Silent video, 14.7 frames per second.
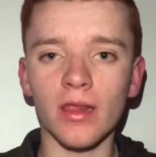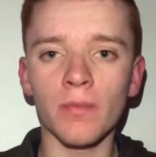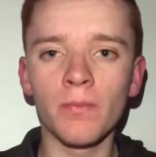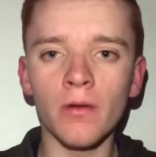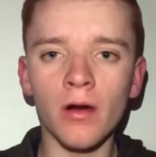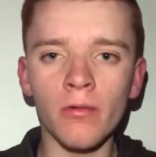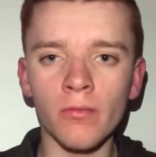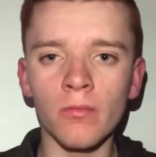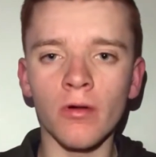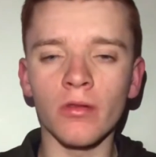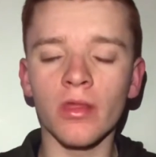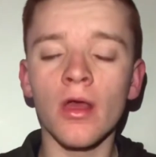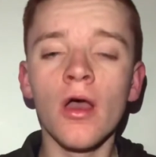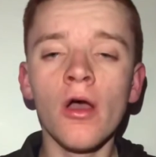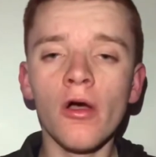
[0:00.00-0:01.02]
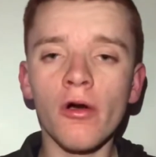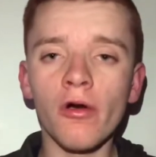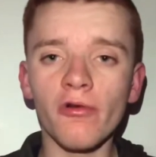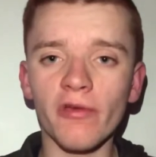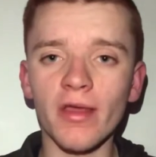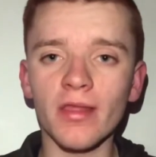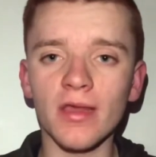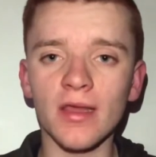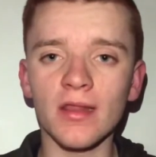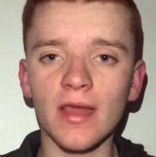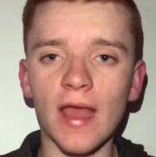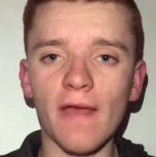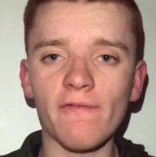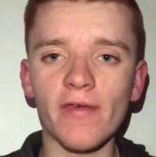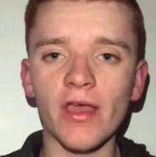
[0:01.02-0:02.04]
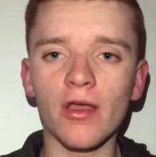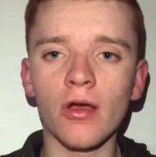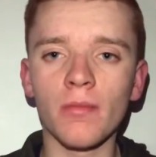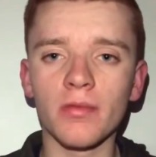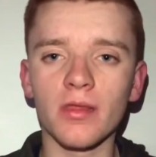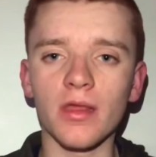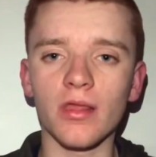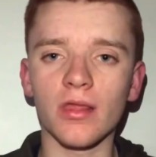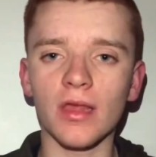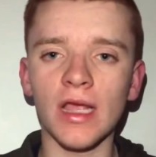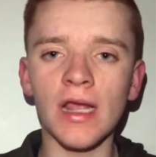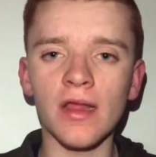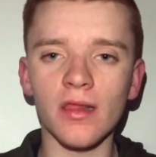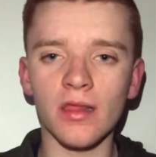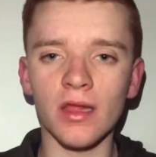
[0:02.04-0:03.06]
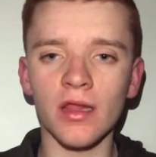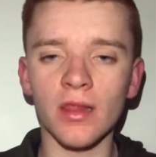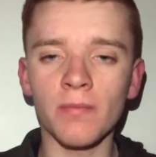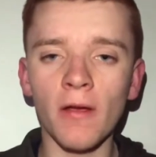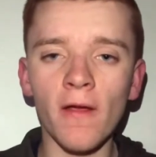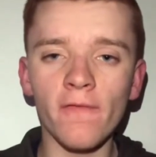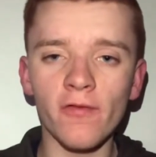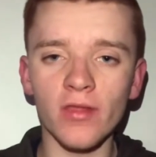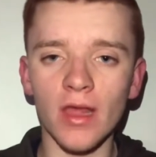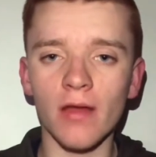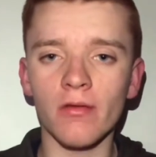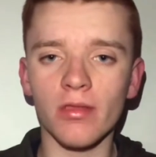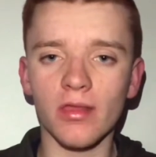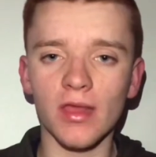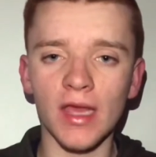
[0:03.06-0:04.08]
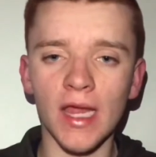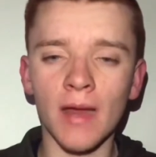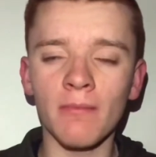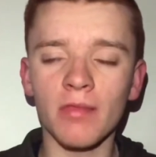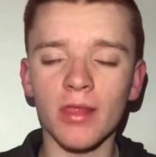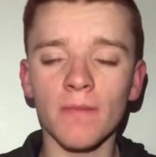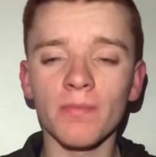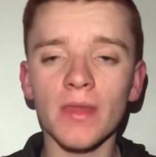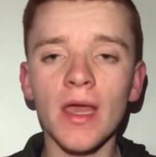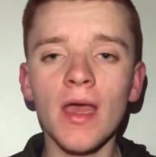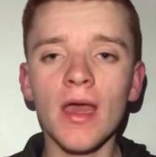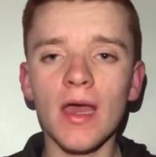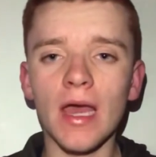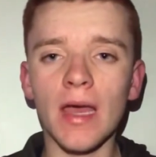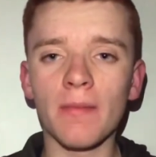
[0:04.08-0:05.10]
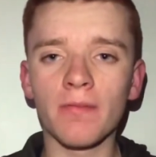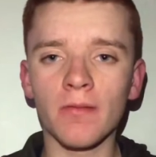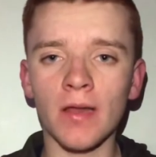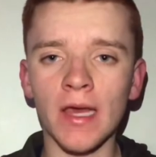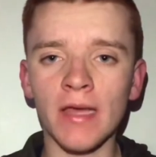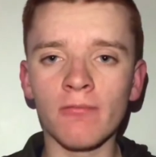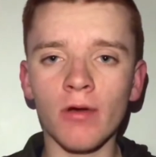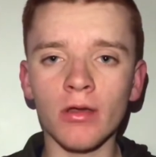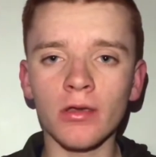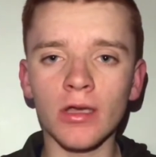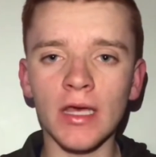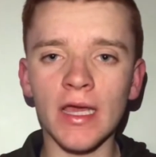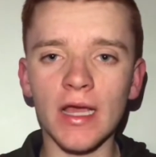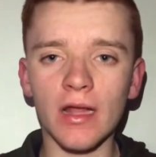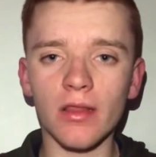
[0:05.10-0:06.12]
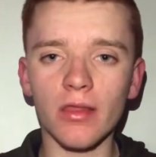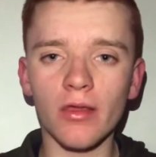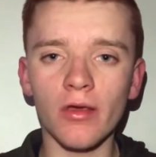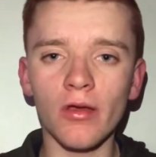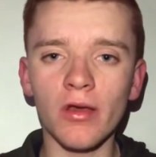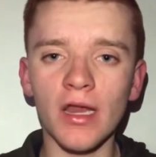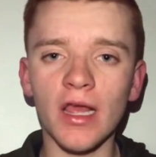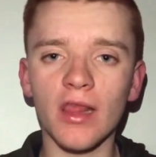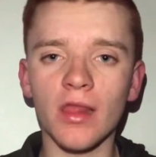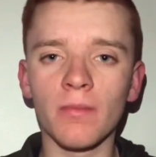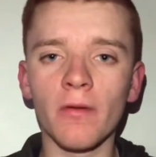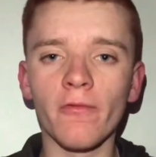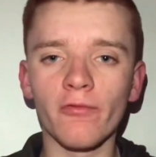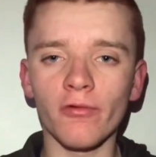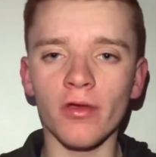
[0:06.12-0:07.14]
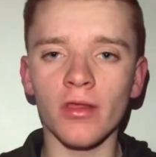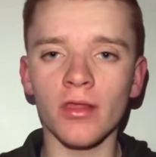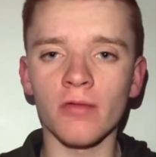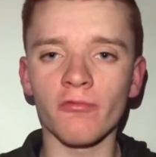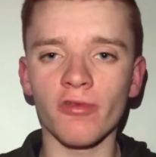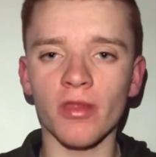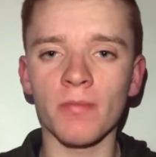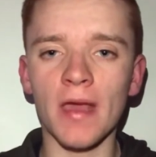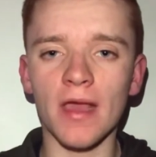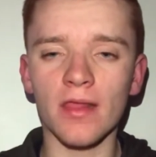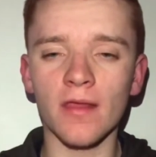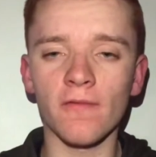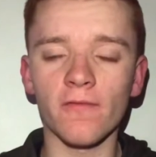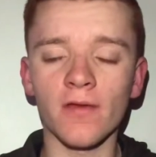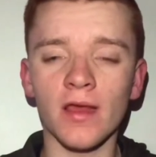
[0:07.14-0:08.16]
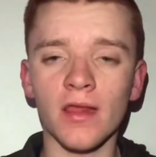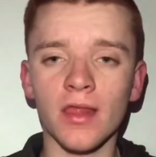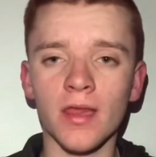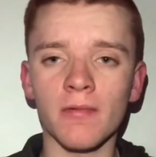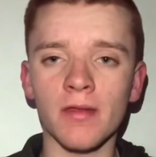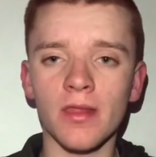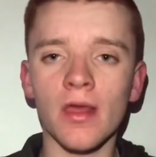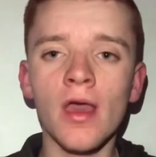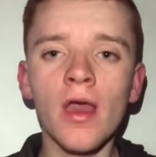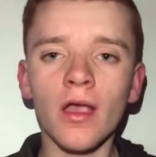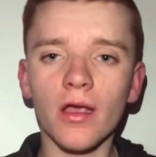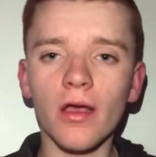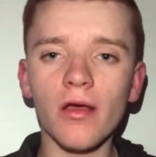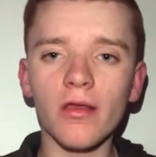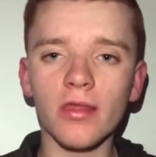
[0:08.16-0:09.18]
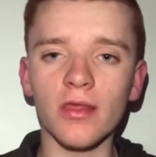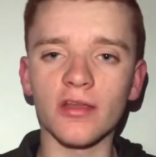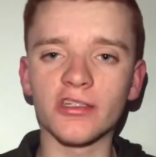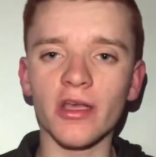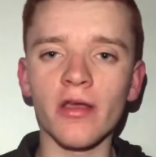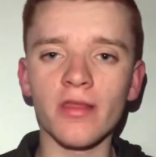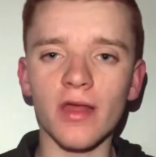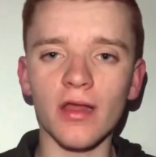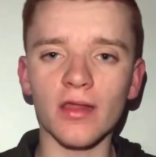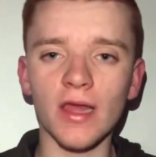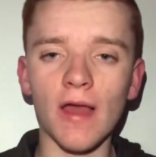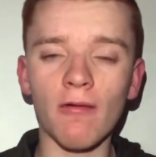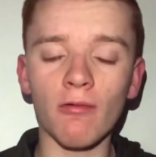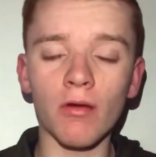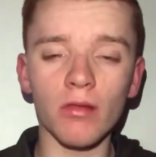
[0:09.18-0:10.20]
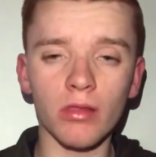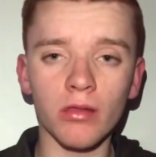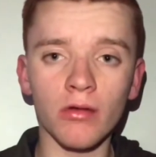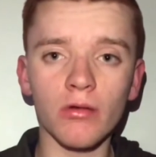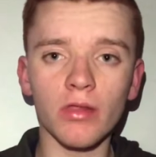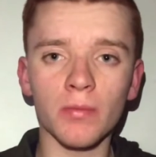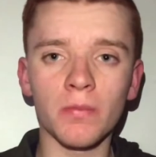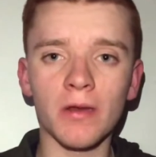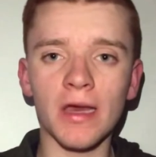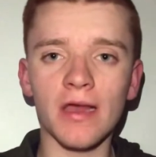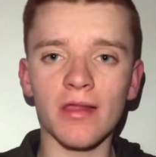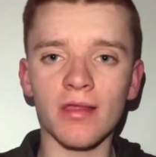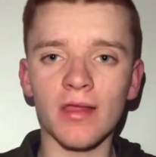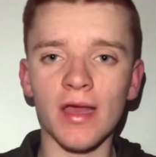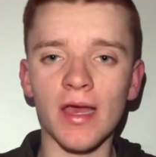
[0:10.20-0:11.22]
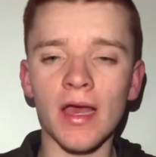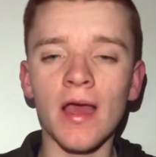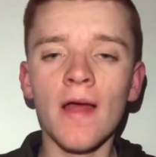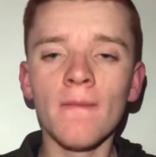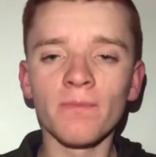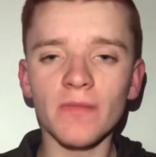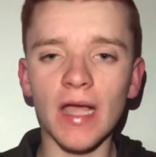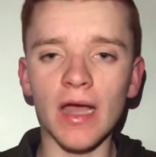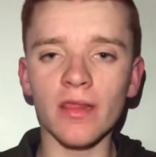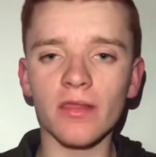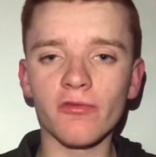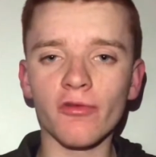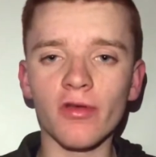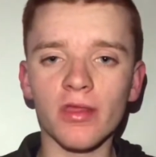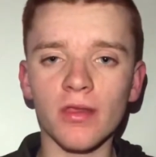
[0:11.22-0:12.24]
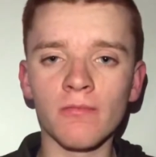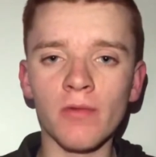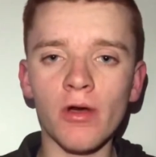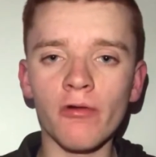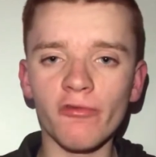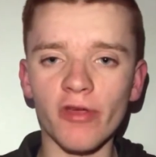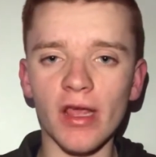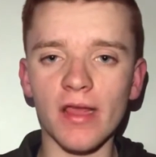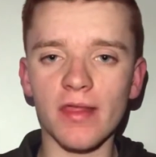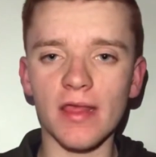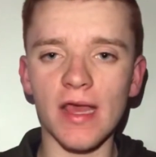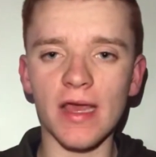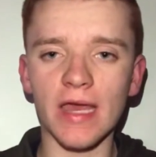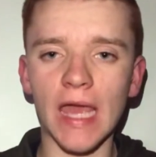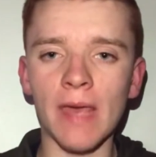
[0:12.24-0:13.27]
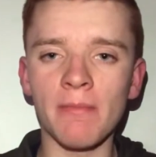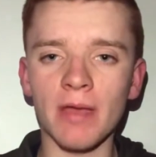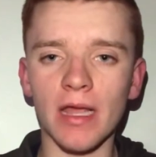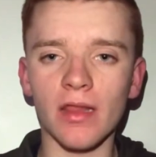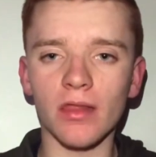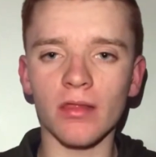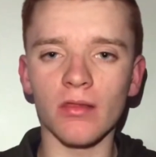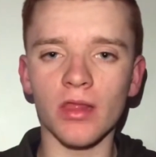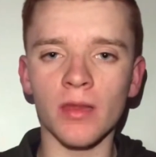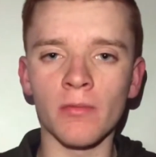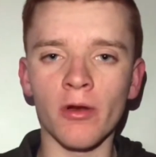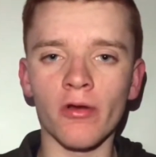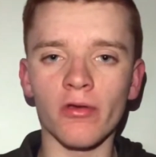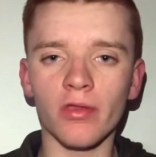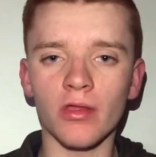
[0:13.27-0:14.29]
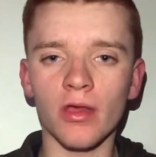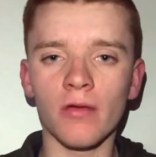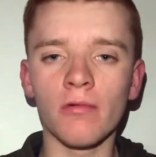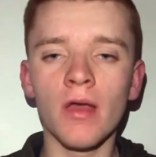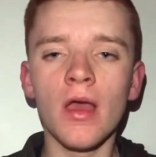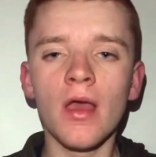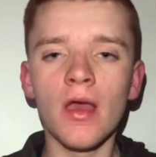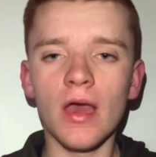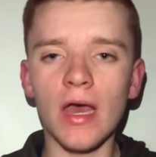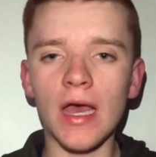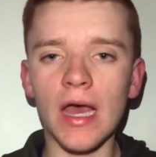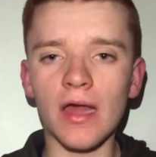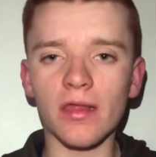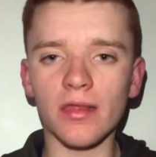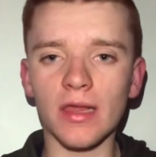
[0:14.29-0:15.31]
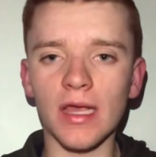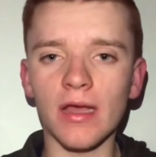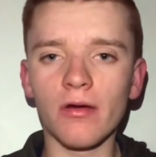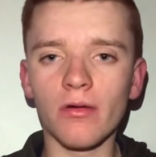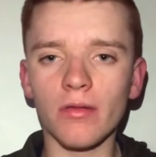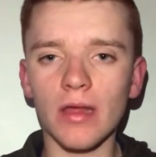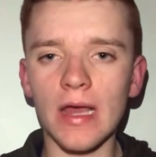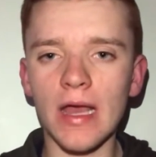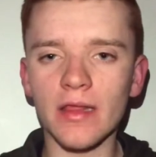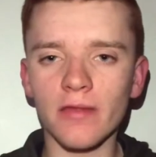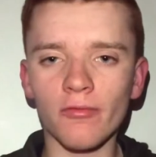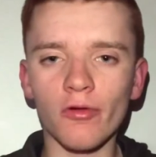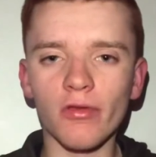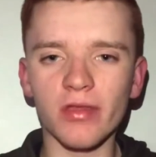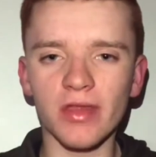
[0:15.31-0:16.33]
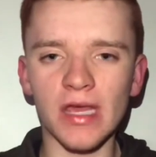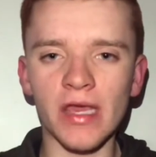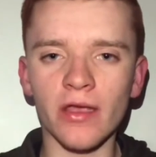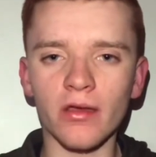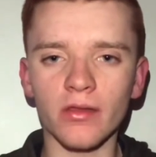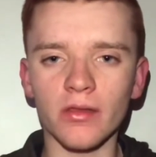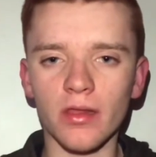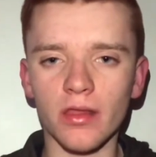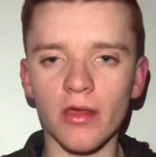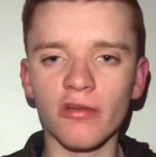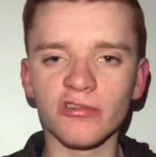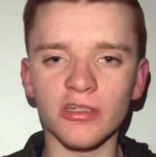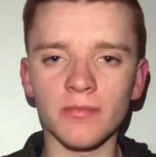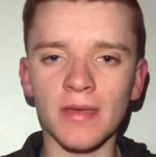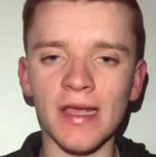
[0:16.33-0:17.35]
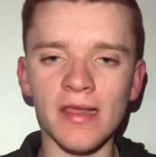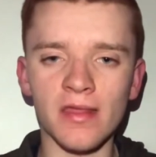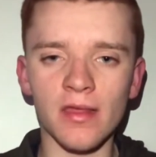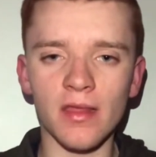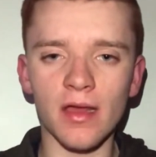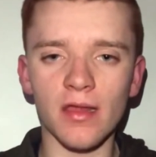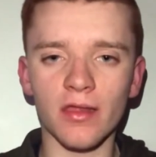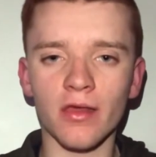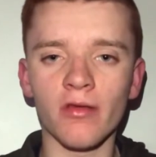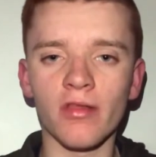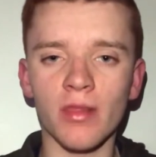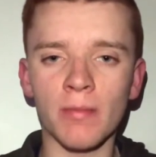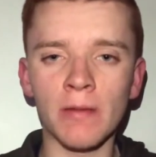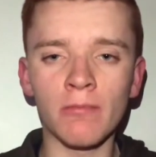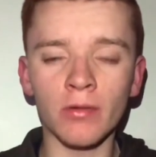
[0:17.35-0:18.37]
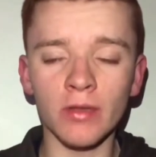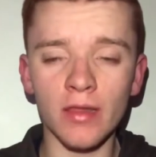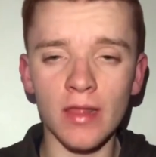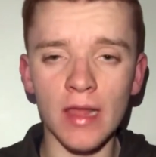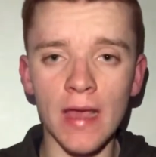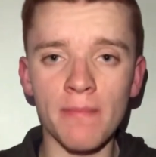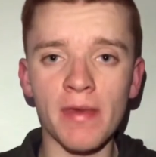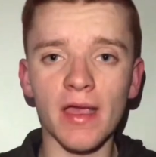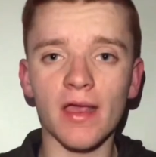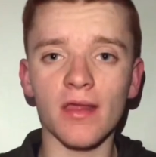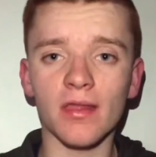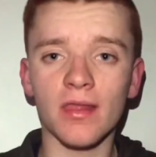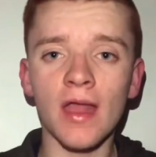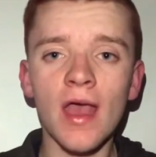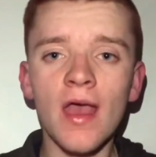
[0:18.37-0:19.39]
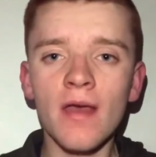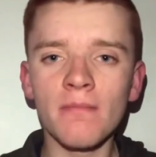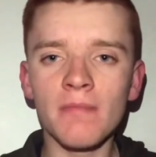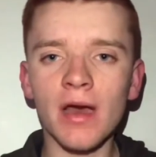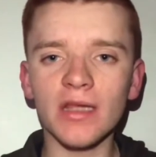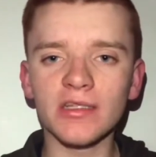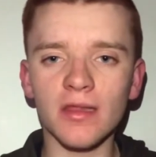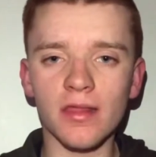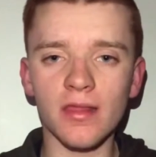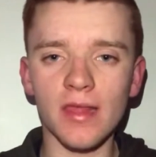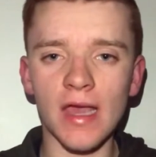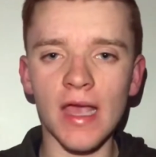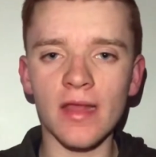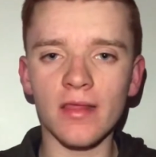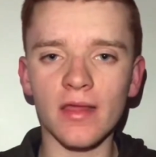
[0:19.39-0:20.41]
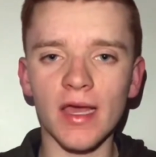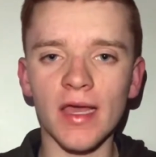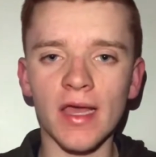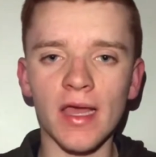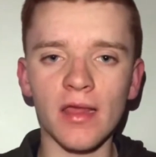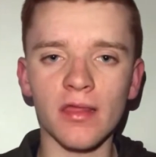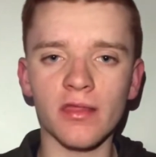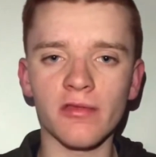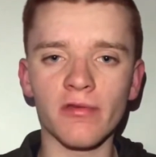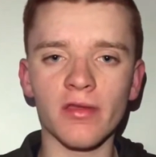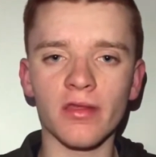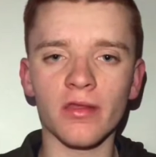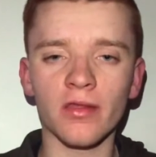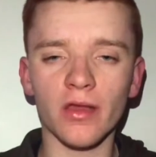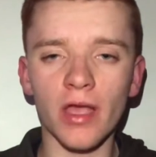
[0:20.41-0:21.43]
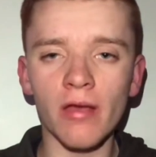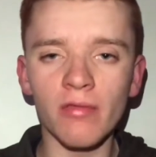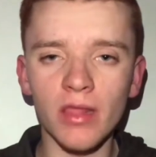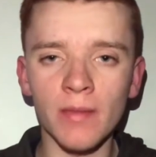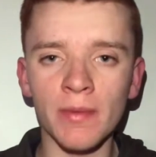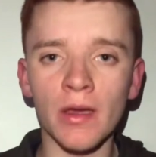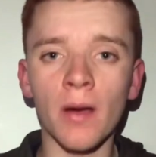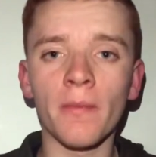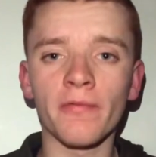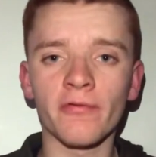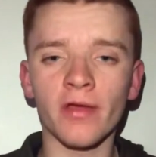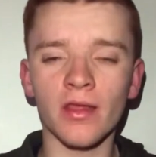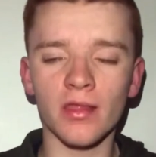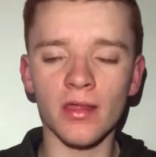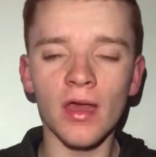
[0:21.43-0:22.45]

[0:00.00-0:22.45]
Bournemouth already in the FA Cup this season, and both of those teams play 1 league and 2 leagues above Royston respectively, so it goes to show that they have got some good players there, and Royston will raise their game against us tomorrow. So as they're all saying on the social media that it's going to be one of their biggest matches in their entire history, so they're going to be up for it,